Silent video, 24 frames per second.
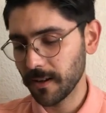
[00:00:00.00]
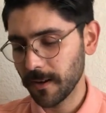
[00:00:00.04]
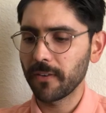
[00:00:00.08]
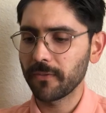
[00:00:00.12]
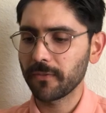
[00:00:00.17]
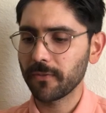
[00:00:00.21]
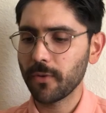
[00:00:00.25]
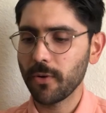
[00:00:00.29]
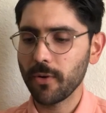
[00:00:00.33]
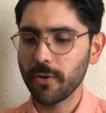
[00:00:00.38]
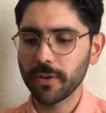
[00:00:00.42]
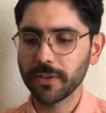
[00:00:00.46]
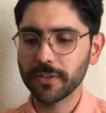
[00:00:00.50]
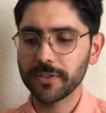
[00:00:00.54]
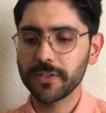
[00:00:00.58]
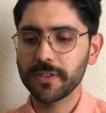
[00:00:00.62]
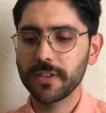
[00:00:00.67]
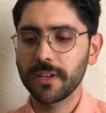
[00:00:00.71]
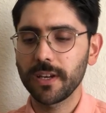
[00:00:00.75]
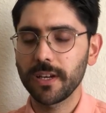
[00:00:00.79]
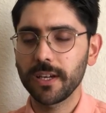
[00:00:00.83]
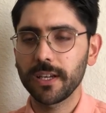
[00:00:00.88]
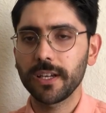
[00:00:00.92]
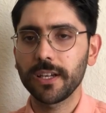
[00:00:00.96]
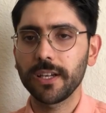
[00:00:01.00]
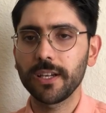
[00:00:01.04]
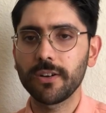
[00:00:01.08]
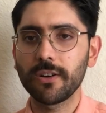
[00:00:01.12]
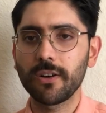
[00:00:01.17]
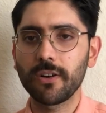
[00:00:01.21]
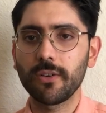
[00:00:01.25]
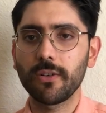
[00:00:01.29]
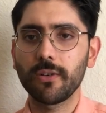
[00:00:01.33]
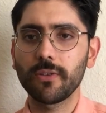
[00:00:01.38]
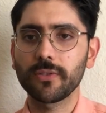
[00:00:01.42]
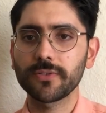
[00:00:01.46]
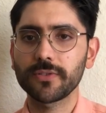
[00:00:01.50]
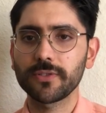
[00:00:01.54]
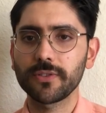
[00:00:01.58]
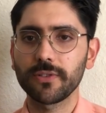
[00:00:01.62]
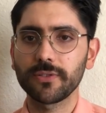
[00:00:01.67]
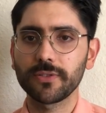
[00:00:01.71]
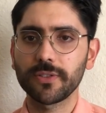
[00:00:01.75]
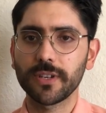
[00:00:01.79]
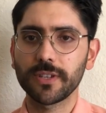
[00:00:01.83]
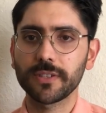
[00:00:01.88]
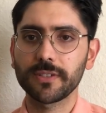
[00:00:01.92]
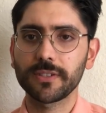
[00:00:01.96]
Of course, you know, also
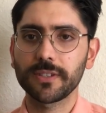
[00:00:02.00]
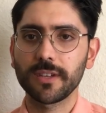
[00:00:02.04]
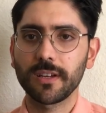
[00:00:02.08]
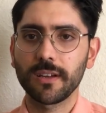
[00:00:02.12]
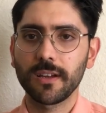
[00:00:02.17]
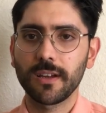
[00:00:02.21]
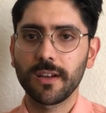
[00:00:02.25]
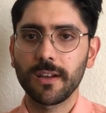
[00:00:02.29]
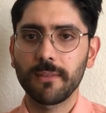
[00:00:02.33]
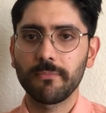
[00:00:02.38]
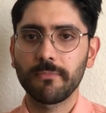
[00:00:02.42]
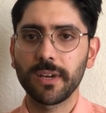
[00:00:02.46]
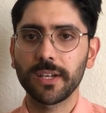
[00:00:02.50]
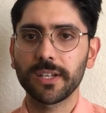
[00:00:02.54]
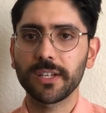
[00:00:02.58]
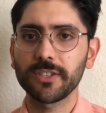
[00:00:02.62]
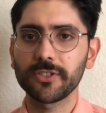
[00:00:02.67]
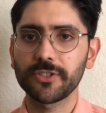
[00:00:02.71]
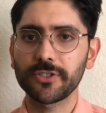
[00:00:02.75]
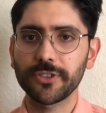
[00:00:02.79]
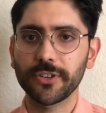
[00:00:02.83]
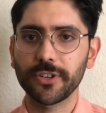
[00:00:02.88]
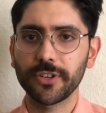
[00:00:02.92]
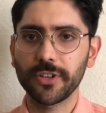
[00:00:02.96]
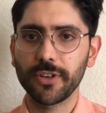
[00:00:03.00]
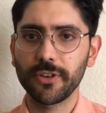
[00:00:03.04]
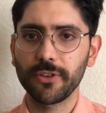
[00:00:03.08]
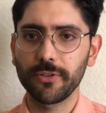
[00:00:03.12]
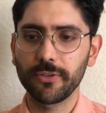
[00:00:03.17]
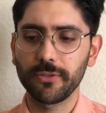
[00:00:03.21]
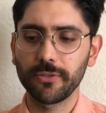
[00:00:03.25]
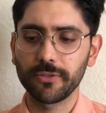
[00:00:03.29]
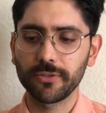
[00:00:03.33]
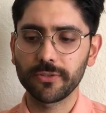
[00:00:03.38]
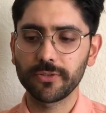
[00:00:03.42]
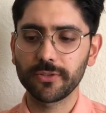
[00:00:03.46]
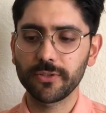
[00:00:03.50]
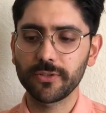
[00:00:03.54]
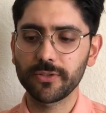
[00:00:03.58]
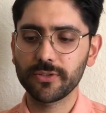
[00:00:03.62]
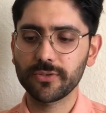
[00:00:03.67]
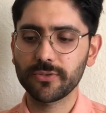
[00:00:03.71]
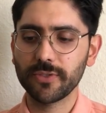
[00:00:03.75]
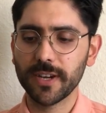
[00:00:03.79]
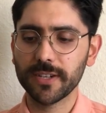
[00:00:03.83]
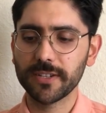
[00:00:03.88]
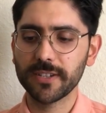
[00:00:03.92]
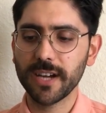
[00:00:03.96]
just making sure you
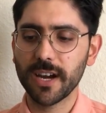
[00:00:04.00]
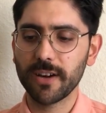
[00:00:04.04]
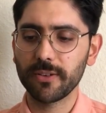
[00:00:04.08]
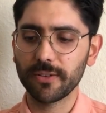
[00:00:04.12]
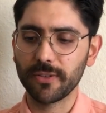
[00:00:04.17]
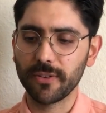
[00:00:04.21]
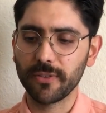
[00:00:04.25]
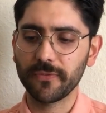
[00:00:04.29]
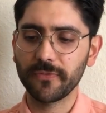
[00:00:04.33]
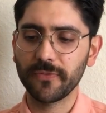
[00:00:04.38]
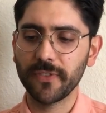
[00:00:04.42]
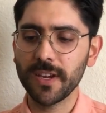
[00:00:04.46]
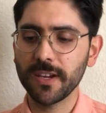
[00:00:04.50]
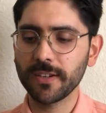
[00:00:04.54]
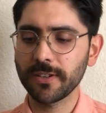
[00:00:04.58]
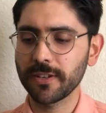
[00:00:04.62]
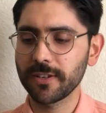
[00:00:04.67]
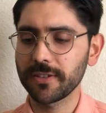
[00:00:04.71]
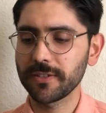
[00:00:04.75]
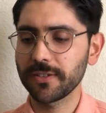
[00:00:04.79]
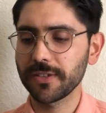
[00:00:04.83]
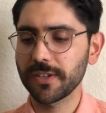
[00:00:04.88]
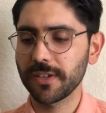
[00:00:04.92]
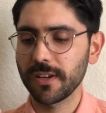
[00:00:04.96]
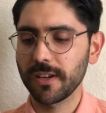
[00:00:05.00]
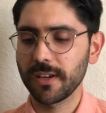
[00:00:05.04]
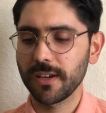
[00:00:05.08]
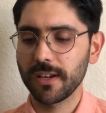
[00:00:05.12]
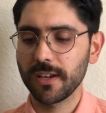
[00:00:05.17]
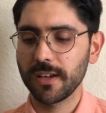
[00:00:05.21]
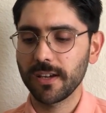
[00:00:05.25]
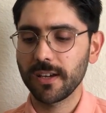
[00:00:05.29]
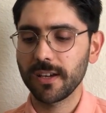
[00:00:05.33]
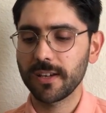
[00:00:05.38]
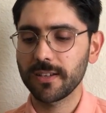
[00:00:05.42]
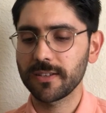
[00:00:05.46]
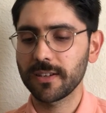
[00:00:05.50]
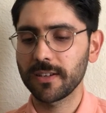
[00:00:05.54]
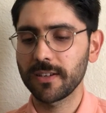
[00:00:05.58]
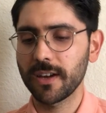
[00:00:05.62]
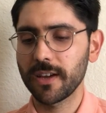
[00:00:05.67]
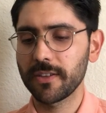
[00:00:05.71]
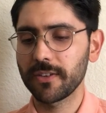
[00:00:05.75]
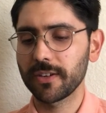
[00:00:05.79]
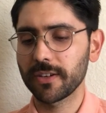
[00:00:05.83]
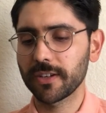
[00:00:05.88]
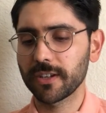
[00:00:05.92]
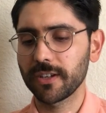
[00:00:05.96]
stretch out your fingers is
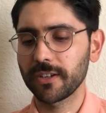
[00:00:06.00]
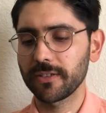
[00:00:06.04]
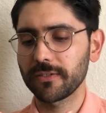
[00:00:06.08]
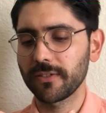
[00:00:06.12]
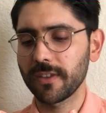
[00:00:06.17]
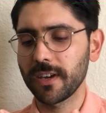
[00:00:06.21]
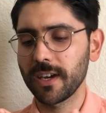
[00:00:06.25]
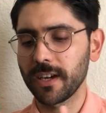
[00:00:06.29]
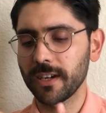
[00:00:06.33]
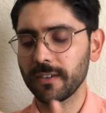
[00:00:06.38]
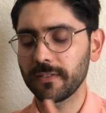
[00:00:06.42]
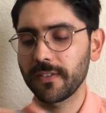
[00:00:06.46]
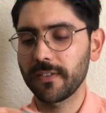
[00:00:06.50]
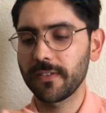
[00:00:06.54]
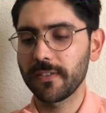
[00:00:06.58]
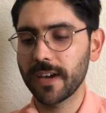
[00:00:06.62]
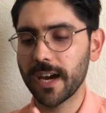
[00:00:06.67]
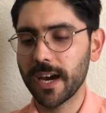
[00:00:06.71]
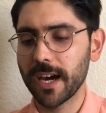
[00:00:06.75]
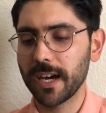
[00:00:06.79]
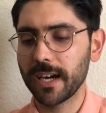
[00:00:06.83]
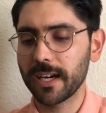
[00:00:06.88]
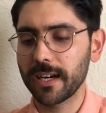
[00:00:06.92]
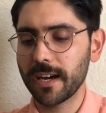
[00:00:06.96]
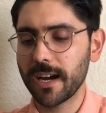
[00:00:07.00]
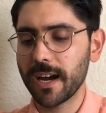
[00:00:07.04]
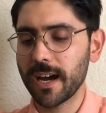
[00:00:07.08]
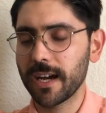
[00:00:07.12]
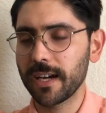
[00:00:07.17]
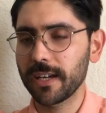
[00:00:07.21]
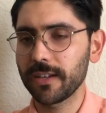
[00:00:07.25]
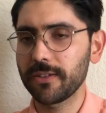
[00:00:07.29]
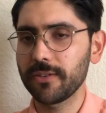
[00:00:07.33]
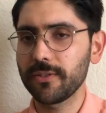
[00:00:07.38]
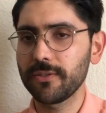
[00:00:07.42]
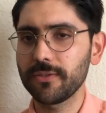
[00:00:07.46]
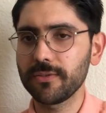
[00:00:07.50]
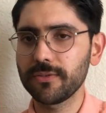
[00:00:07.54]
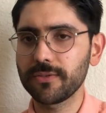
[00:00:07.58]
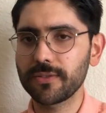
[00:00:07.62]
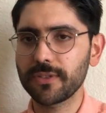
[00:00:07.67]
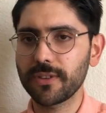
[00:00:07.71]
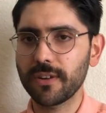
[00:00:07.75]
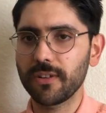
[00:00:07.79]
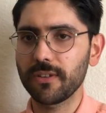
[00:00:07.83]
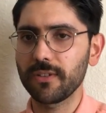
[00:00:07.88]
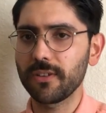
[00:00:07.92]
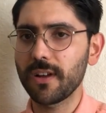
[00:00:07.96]
another good thing that I
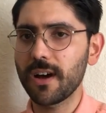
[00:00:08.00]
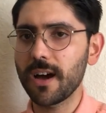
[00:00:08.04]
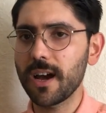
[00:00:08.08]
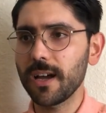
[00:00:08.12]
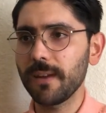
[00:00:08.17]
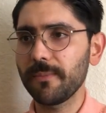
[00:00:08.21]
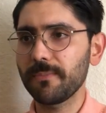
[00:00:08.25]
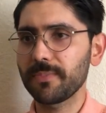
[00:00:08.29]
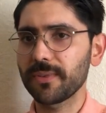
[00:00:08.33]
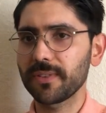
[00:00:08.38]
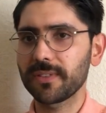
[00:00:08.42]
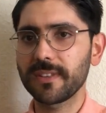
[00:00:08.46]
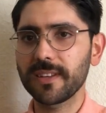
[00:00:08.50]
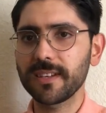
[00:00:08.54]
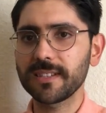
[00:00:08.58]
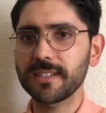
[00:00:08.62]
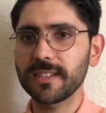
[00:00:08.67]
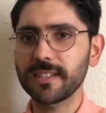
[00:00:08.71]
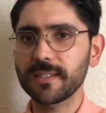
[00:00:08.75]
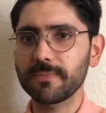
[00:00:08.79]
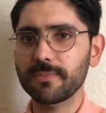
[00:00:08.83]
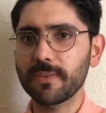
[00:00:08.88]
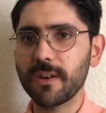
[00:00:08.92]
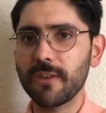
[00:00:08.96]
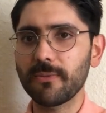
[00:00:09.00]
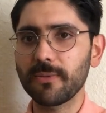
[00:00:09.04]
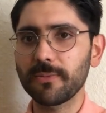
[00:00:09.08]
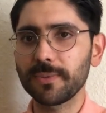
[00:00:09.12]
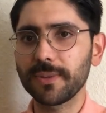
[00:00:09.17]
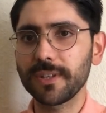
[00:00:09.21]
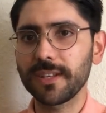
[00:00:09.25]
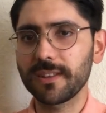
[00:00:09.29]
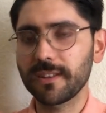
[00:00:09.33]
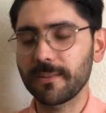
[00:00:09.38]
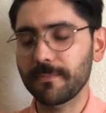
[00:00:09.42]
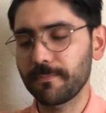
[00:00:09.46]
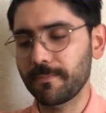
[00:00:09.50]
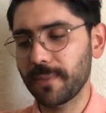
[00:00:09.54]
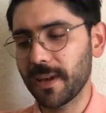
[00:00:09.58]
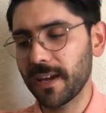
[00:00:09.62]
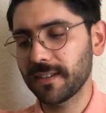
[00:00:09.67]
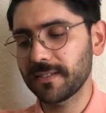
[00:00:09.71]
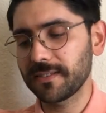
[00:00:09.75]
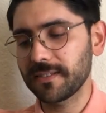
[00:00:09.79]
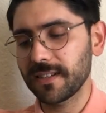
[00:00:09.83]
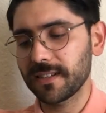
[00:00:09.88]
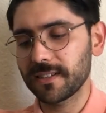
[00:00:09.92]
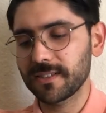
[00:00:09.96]
use a lot, but this is probably the
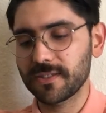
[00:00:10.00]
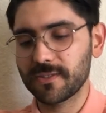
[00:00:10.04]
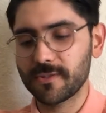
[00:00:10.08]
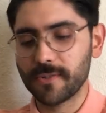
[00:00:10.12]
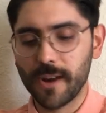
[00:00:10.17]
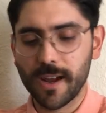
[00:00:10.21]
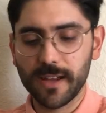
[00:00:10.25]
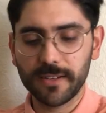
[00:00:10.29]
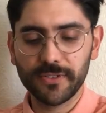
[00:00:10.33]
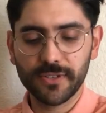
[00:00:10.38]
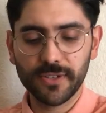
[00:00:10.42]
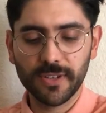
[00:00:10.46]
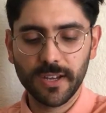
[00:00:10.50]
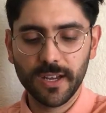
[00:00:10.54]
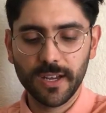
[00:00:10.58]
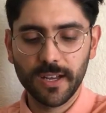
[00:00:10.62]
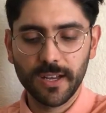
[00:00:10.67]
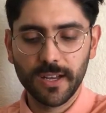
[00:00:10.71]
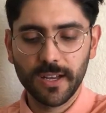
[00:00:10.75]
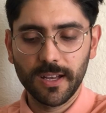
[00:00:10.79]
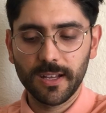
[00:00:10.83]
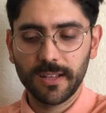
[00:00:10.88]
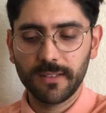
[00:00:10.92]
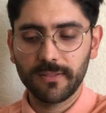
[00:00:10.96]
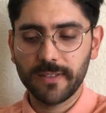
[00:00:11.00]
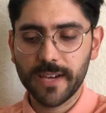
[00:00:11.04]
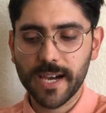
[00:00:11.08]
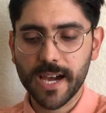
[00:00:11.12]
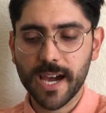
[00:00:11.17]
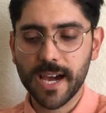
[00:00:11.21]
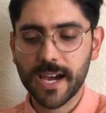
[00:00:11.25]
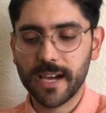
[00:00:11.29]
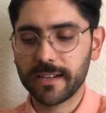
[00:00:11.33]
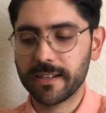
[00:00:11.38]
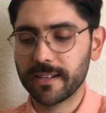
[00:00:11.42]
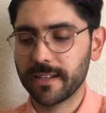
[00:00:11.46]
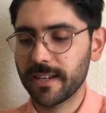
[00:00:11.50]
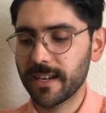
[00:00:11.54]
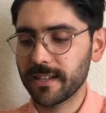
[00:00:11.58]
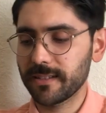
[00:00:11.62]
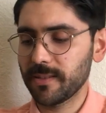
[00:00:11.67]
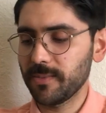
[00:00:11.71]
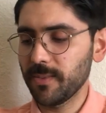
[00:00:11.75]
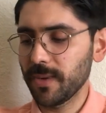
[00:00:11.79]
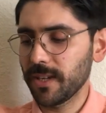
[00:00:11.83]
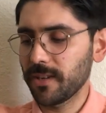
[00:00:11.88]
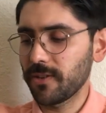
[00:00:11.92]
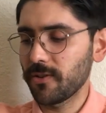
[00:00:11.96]
basic stretch that
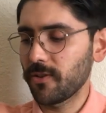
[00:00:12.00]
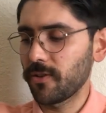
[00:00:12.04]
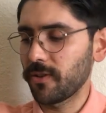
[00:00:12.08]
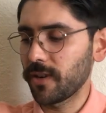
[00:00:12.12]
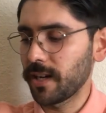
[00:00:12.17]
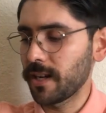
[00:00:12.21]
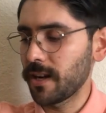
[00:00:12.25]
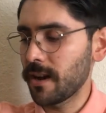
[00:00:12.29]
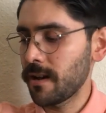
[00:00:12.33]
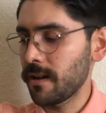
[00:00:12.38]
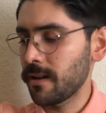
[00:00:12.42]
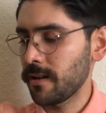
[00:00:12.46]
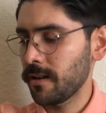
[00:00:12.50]
gets me going